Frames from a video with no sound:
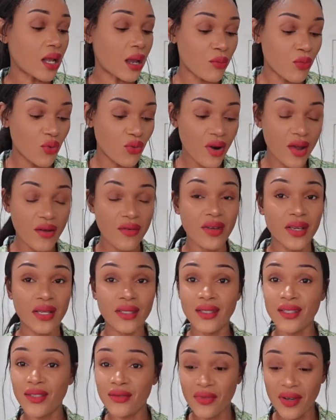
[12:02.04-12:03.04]
I'm wearing.
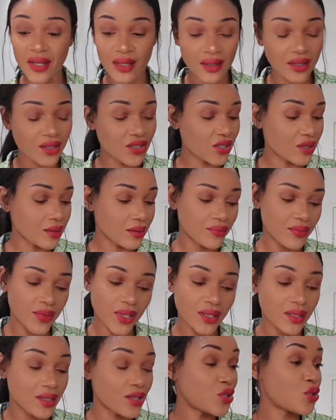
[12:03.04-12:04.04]
This foundation
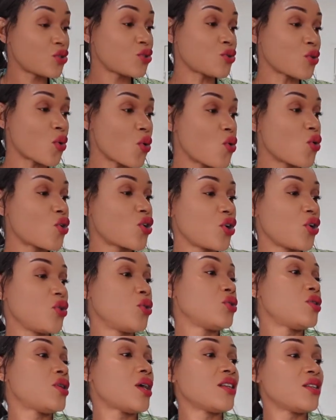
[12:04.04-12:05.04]
is so
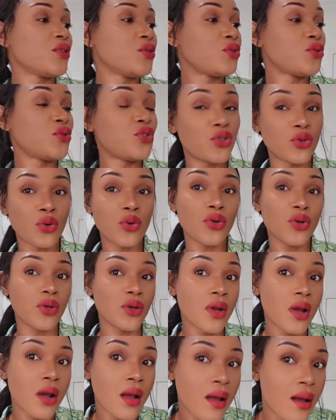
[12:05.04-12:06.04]
good. I need to show you,
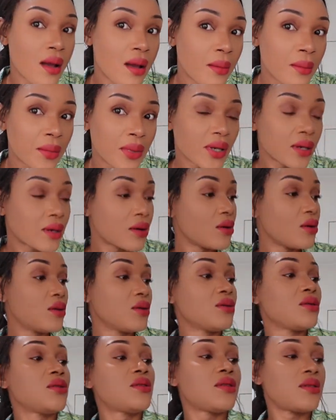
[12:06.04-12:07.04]

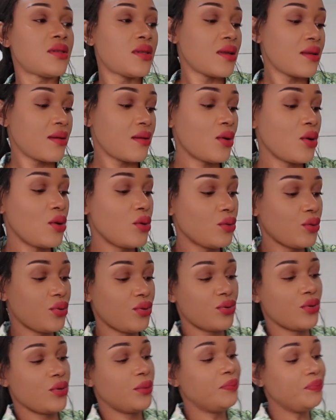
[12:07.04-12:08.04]
because
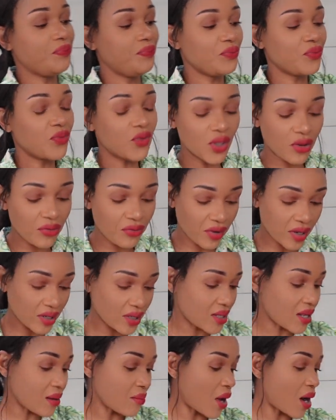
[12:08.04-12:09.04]
the
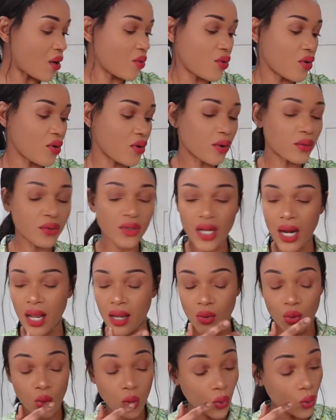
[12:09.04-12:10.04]
first time I wore it, I was like,
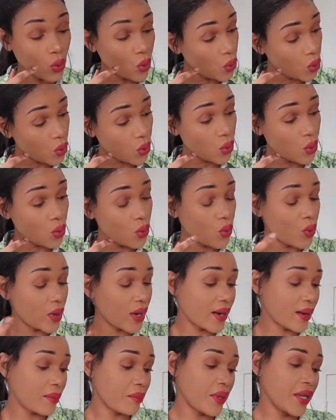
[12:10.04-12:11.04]
"Ooh,
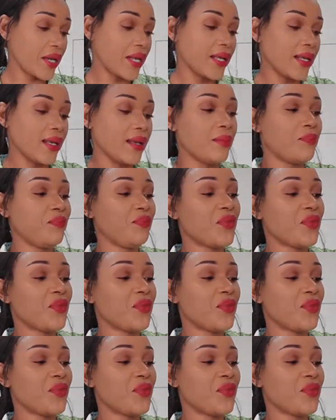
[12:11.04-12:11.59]
wait a minute."